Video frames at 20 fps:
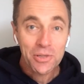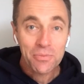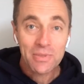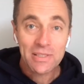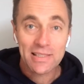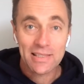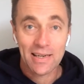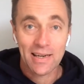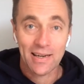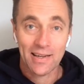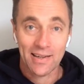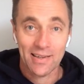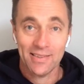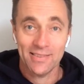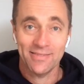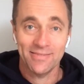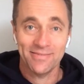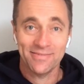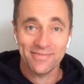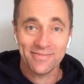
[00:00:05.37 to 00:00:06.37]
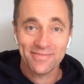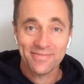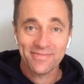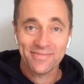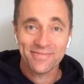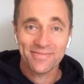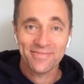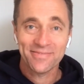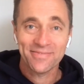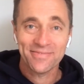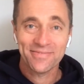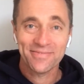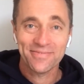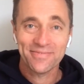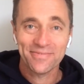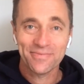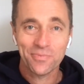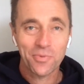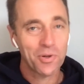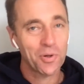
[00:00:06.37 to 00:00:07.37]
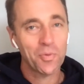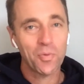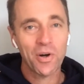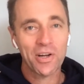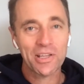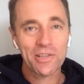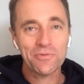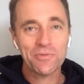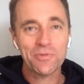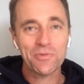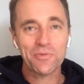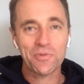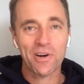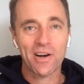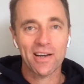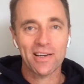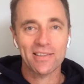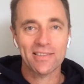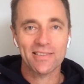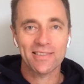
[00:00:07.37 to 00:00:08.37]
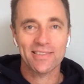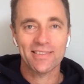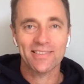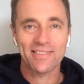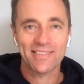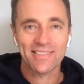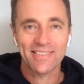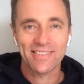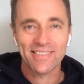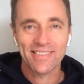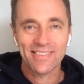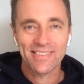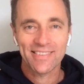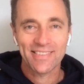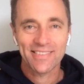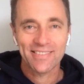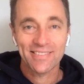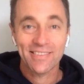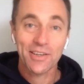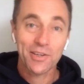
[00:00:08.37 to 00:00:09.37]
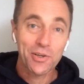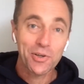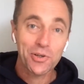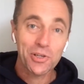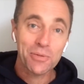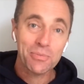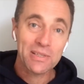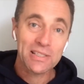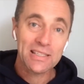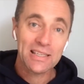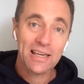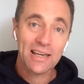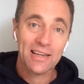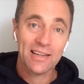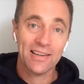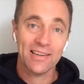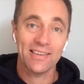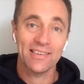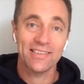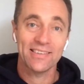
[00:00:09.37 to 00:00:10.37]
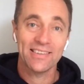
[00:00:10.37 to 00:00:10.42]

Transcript: Matata. What a wonderful phrase. Hakuna Matata.